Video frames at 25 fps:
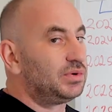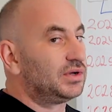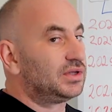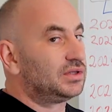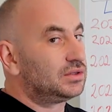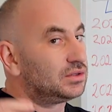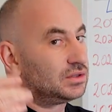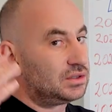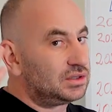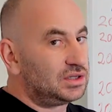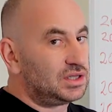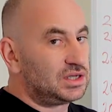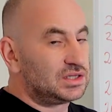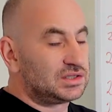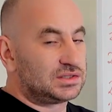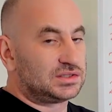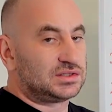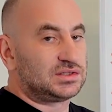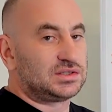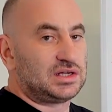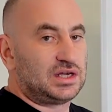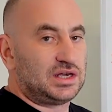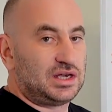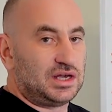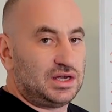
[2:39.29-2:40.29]
but let's
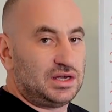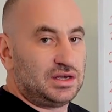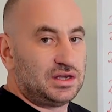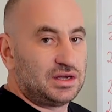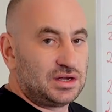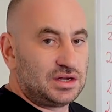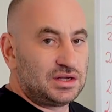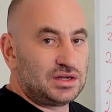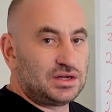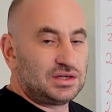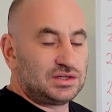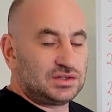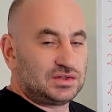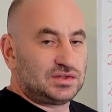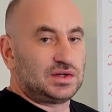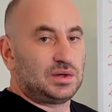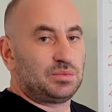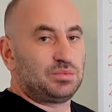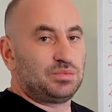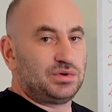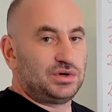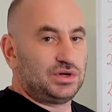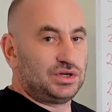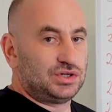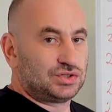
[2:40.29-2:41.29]
say
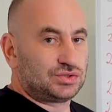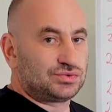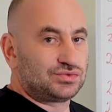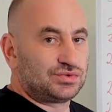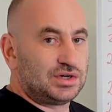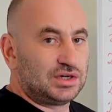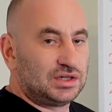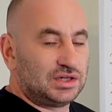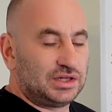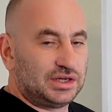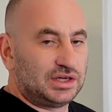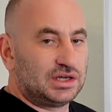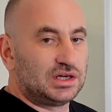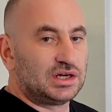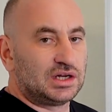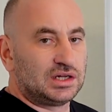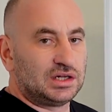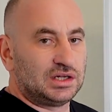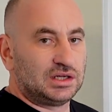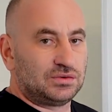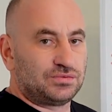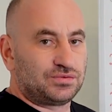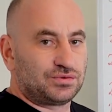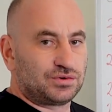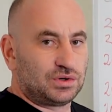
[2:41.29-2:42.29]
somebody's really
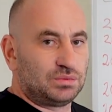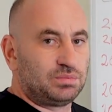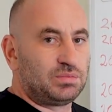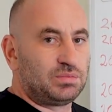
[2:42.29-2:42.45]
gunning for